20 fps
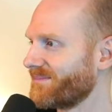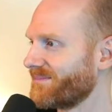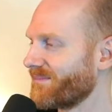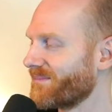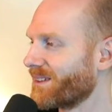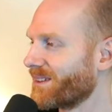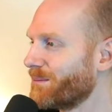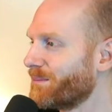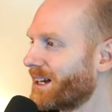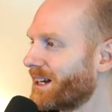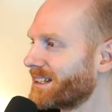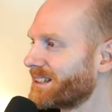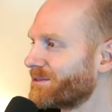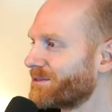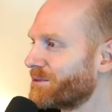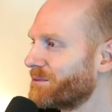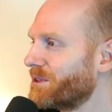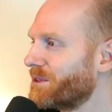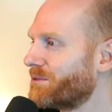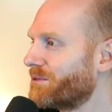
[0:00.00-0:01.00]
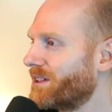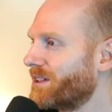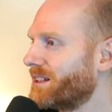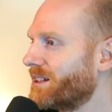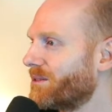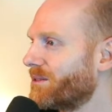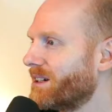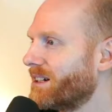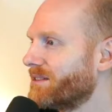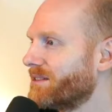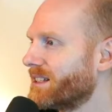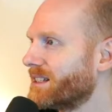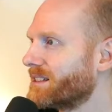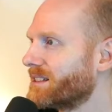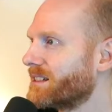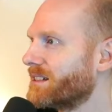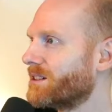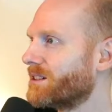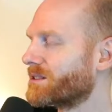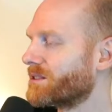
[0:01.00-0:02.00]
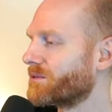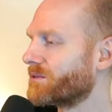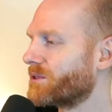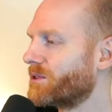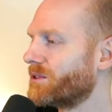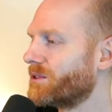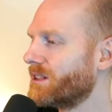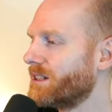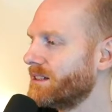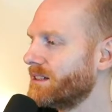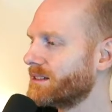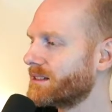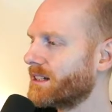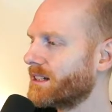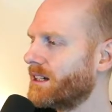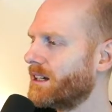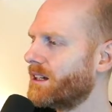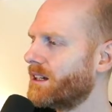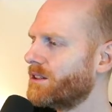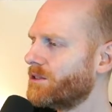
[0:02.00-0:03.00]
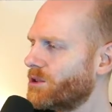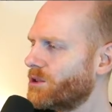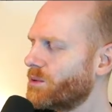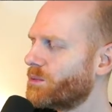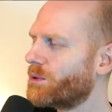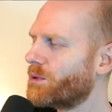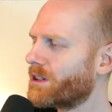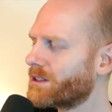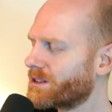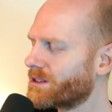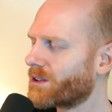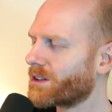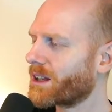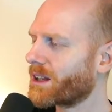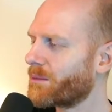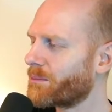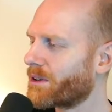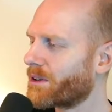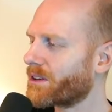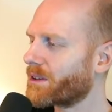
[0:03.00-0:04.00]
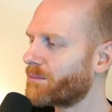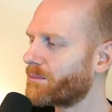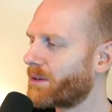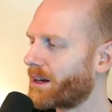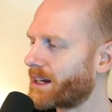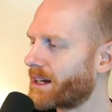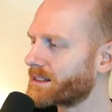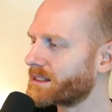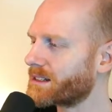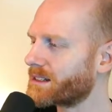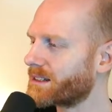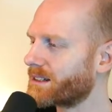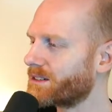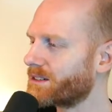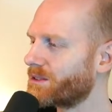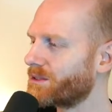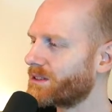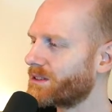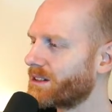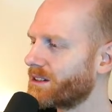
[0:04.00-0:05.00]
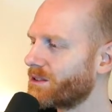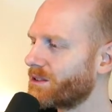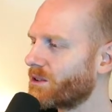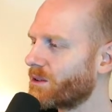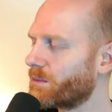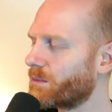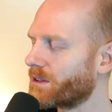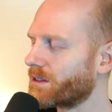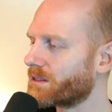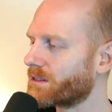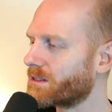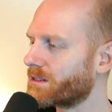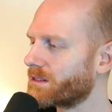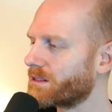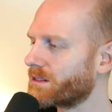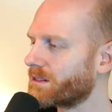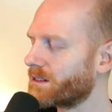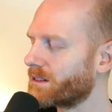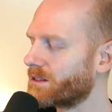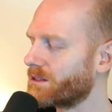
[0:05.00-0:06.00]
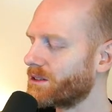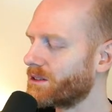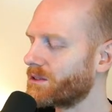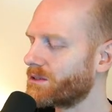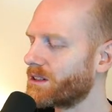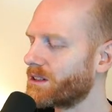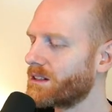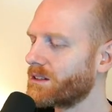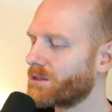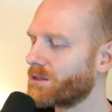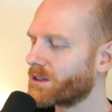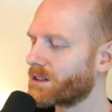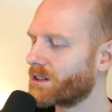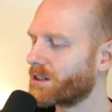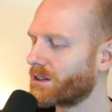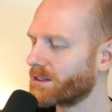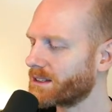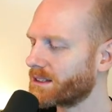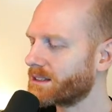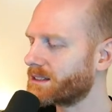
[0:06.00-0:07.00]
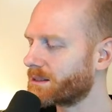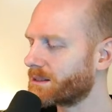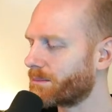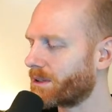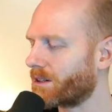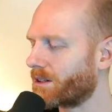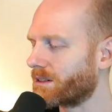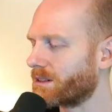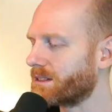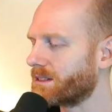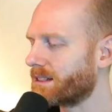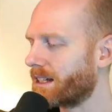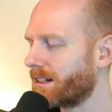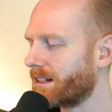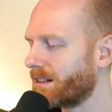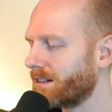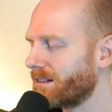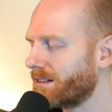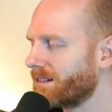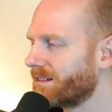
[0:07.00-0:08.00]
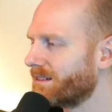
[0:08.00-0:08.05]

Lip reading: A parcel from your friend arrives yesterday, lots of goodies. You were talking about a parcel that you didn't know about, you didn't know the contents about. Is that it?